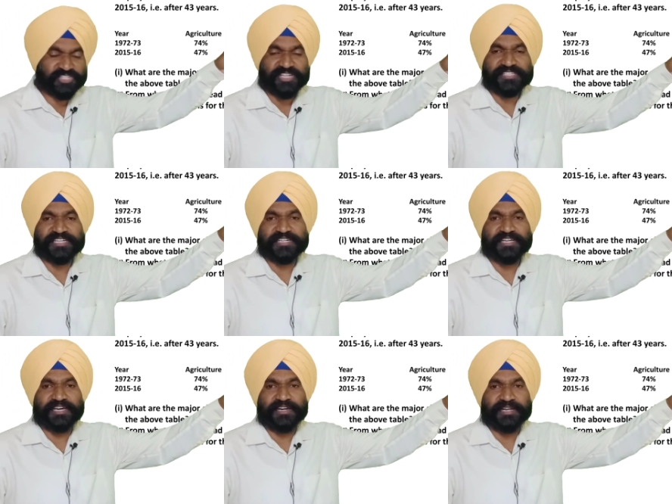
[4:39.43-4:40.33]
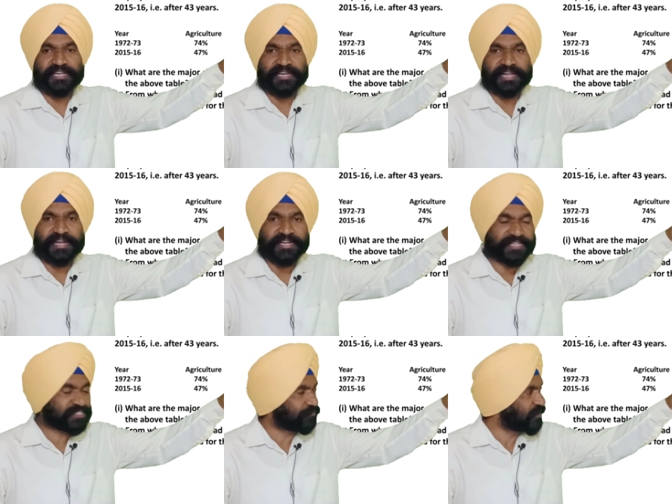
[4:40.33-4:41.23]
sector in
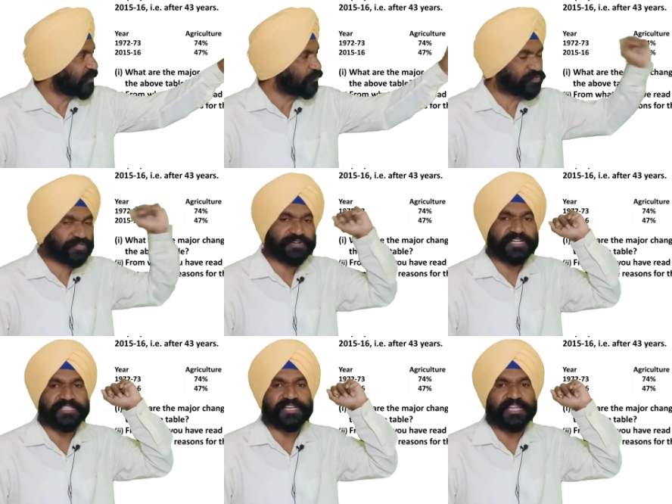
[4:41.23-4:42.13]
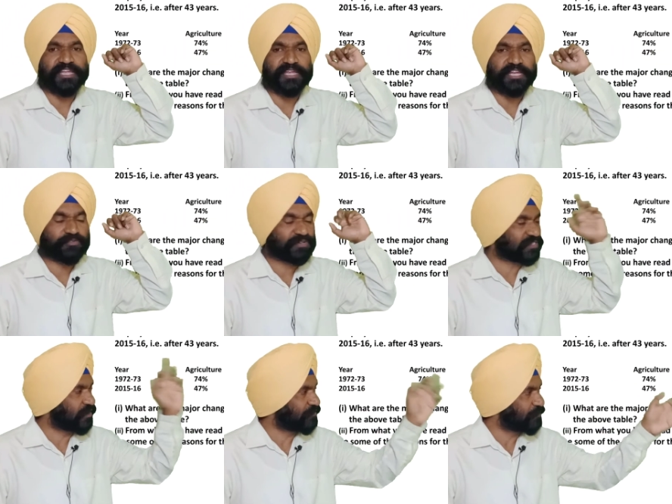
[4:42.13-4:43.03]
1972-73, it was
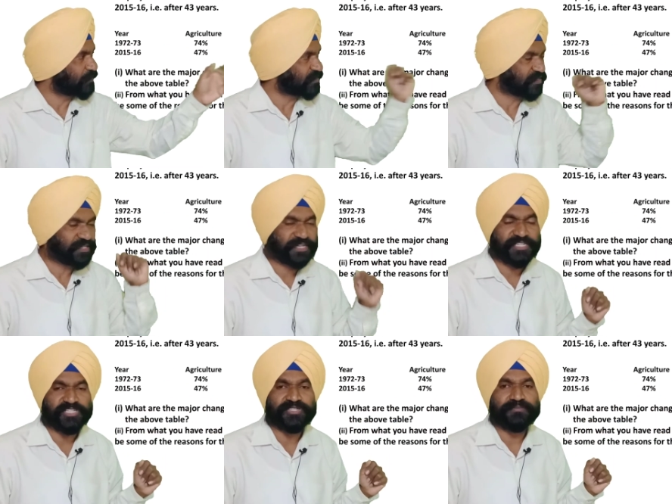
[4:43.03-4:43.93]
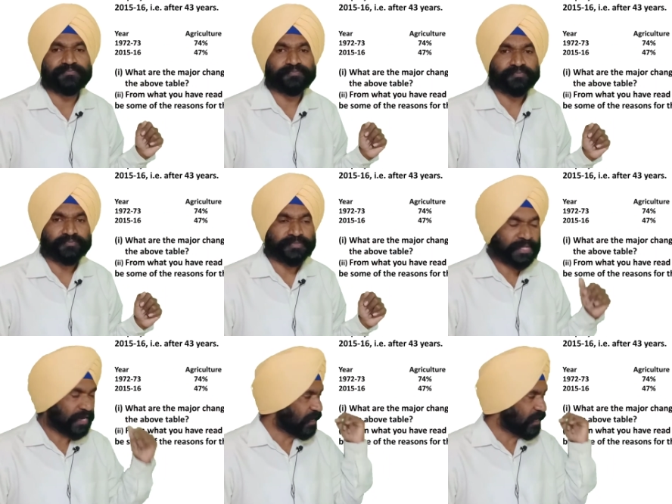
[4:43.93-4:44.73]
11%. And